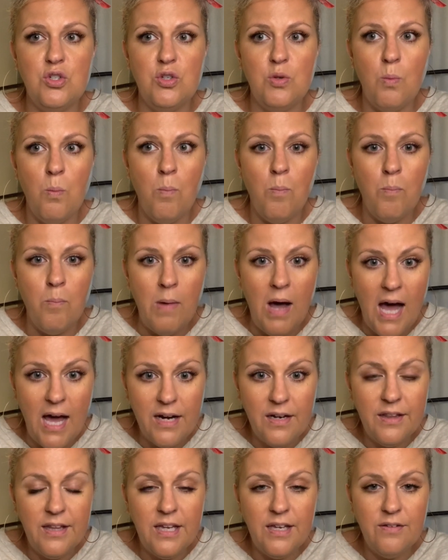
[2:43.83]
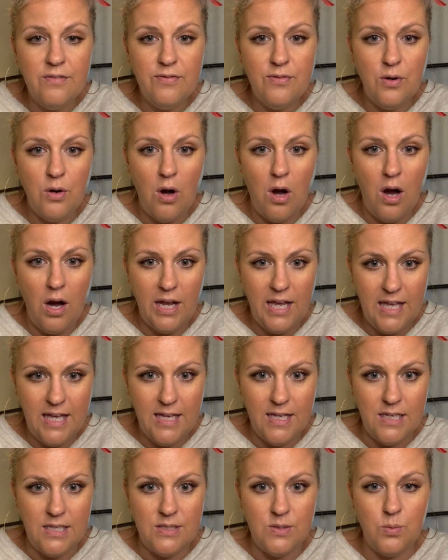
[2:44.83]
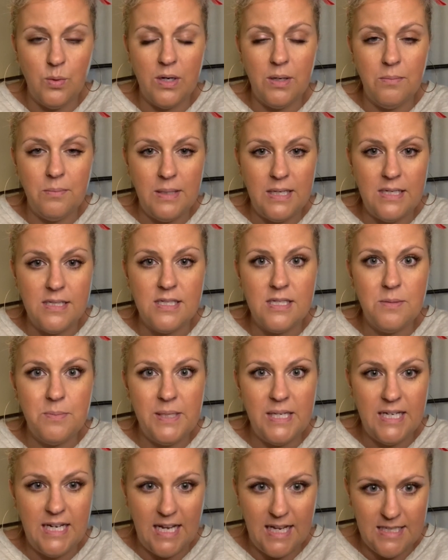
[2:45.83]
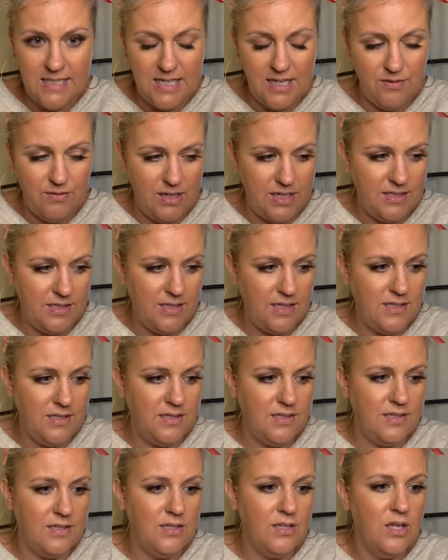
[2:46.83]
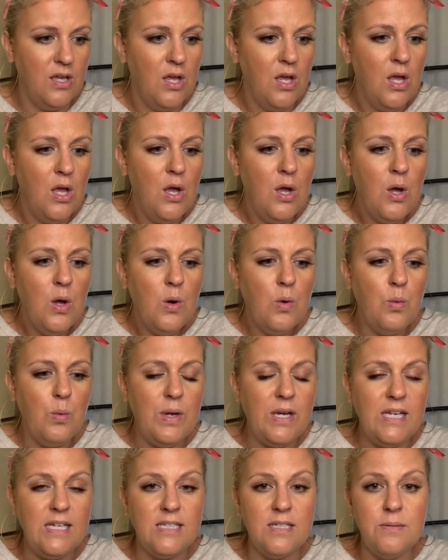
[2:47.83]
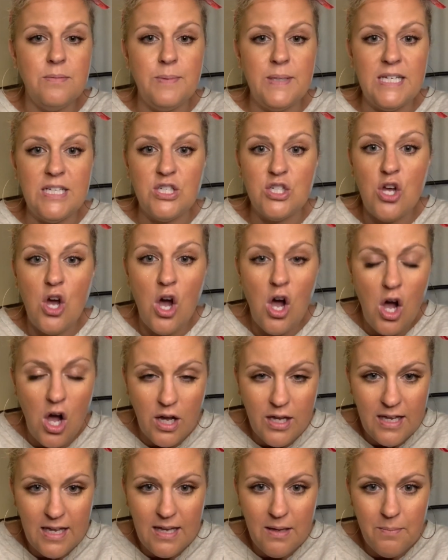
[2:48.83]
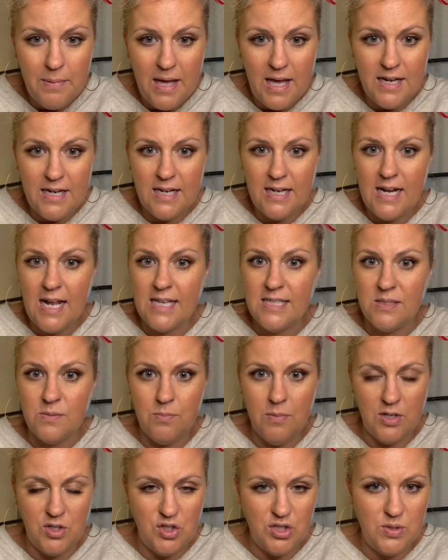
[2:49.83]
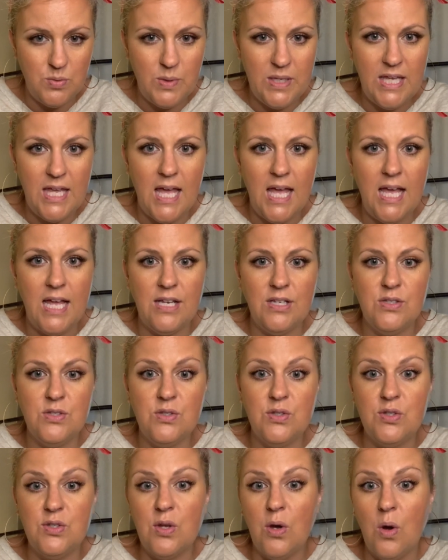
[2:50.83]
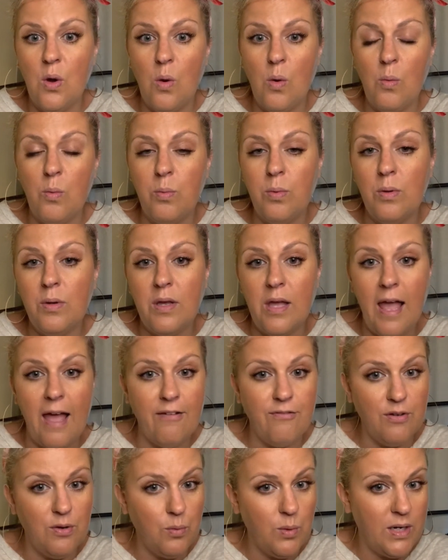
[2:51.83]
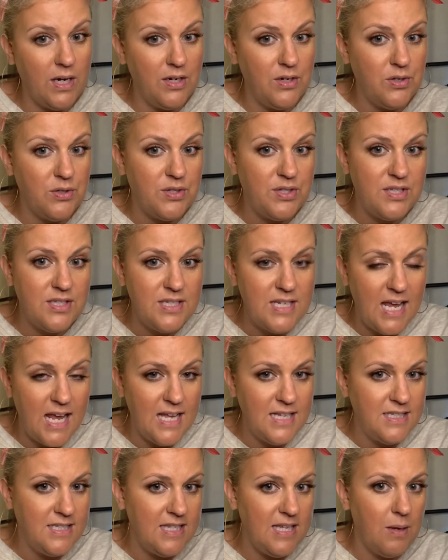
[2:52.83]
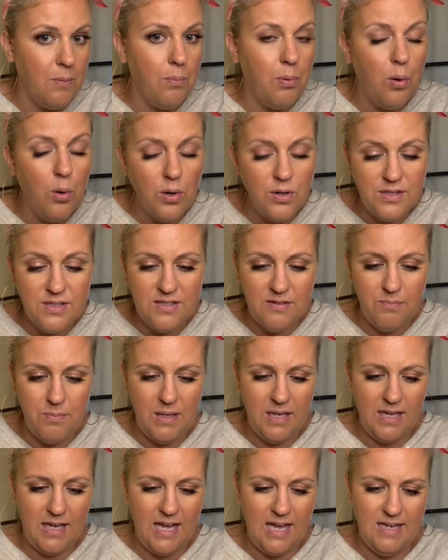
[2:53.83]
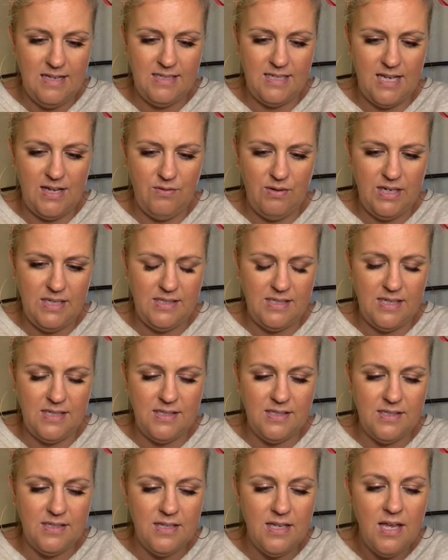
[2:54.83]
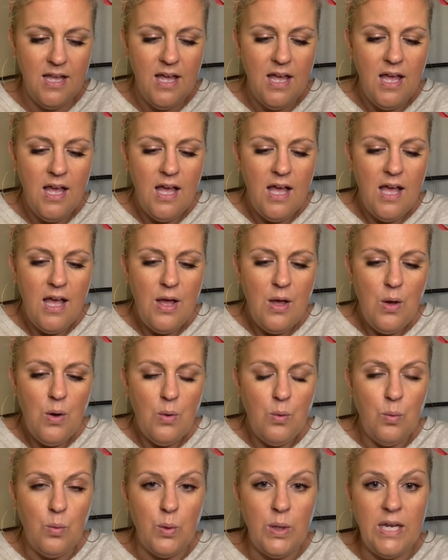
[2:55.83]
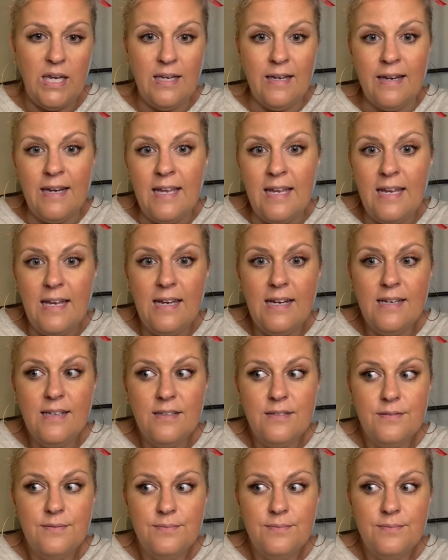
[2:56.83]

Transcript: modeling for our kids what it means to be an anti-racist. We need to be talking about it as much as we can so everyone understands the importance of being anti-racist. We need